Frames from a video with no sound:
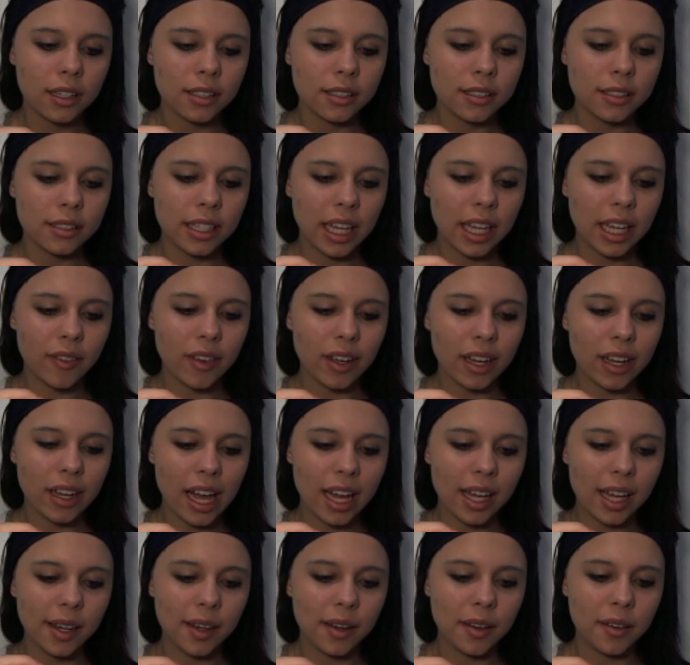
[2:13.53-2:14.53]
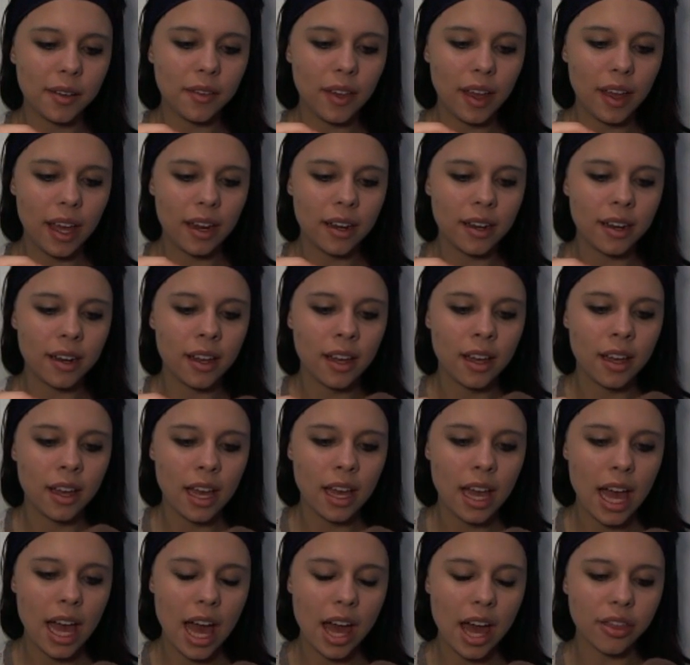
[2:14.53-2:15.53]
to give it kind of an
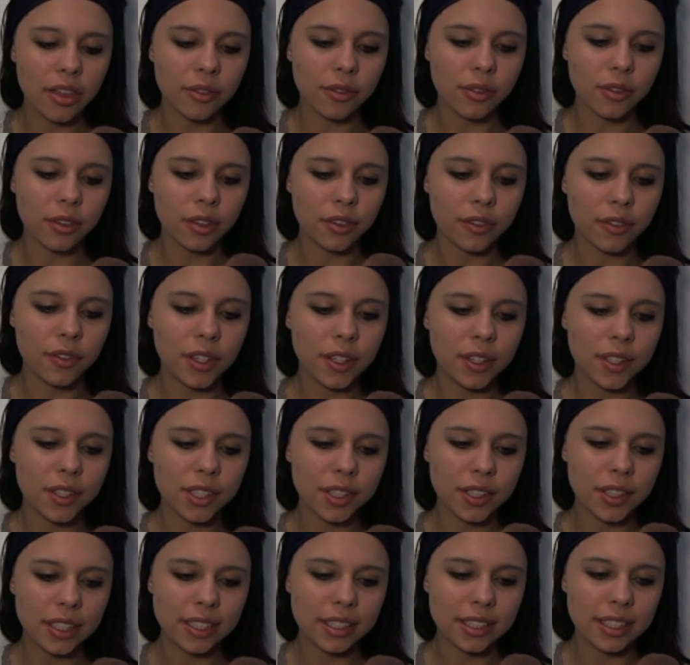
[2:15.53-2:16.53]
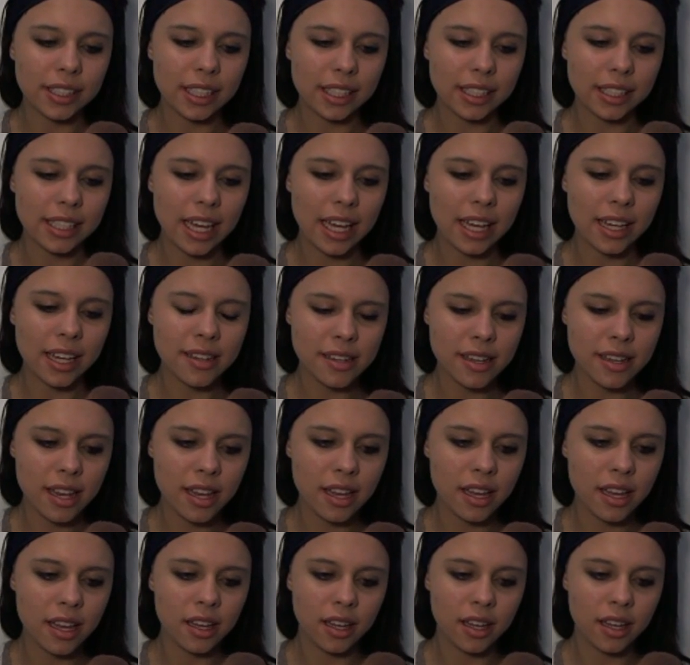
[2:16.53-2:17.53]
ethereal futuristic tint.
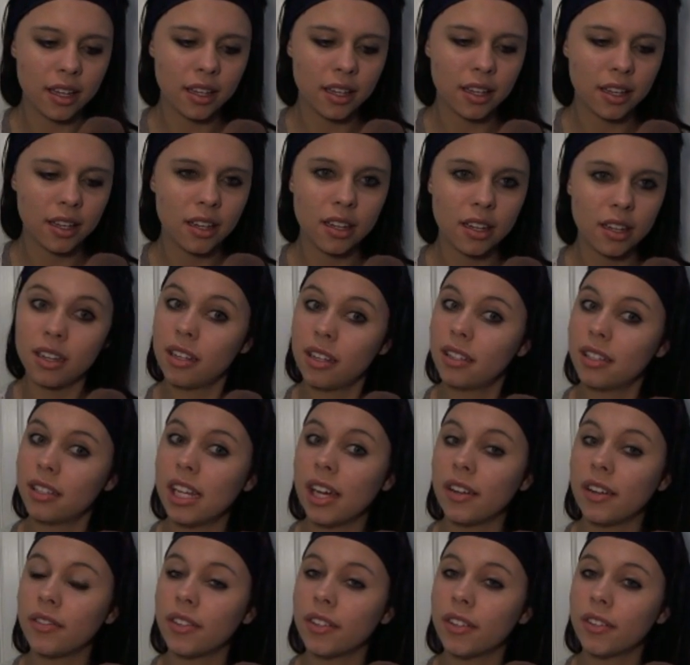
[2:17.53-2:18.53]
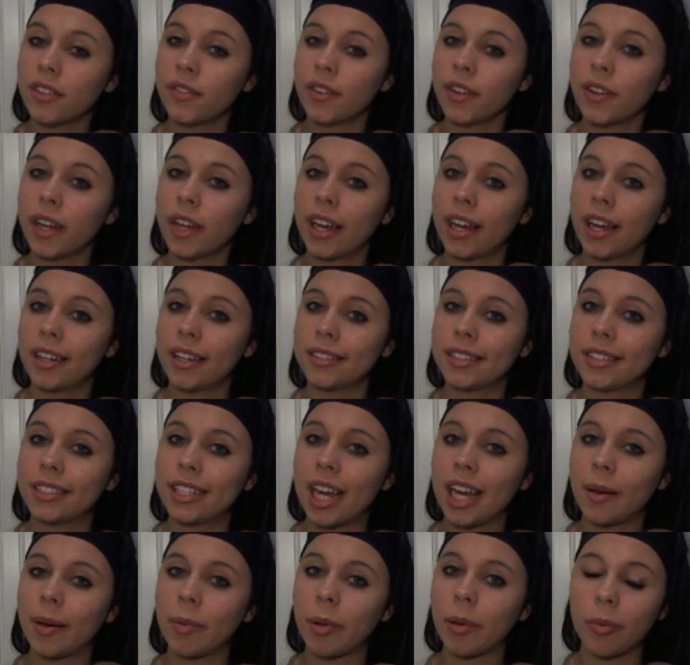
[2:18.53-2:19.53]
Never forget to
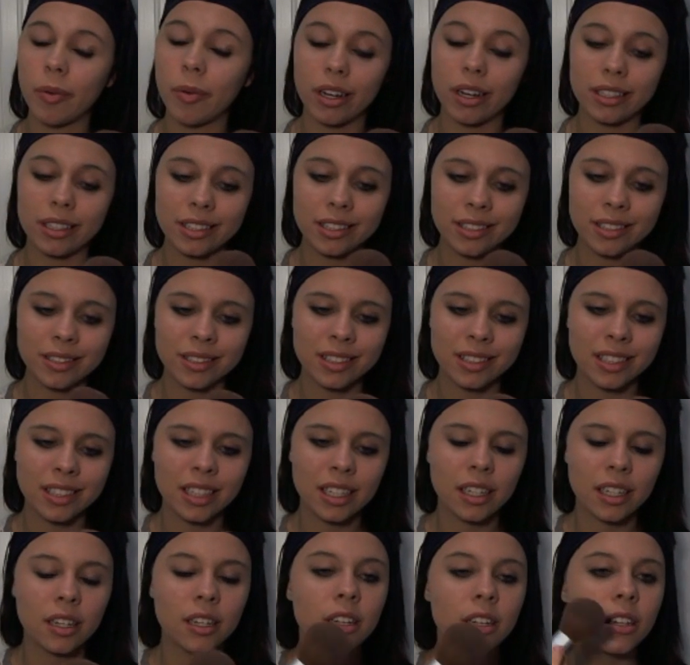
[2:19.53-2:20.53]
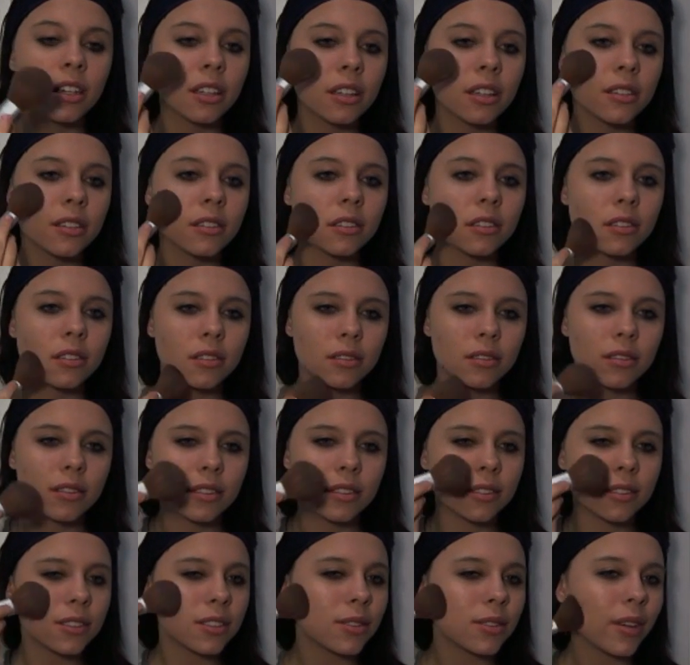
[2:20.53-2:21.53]
tap your brush.
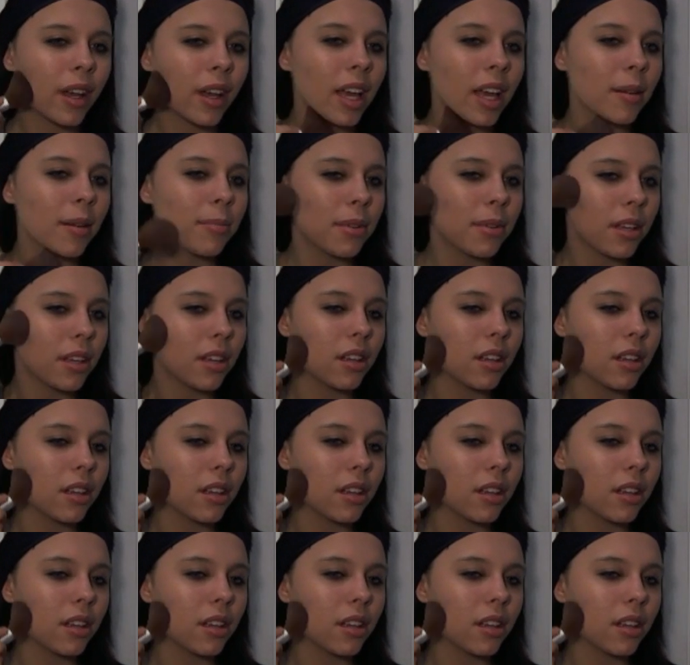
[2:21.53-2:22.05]
And swipe.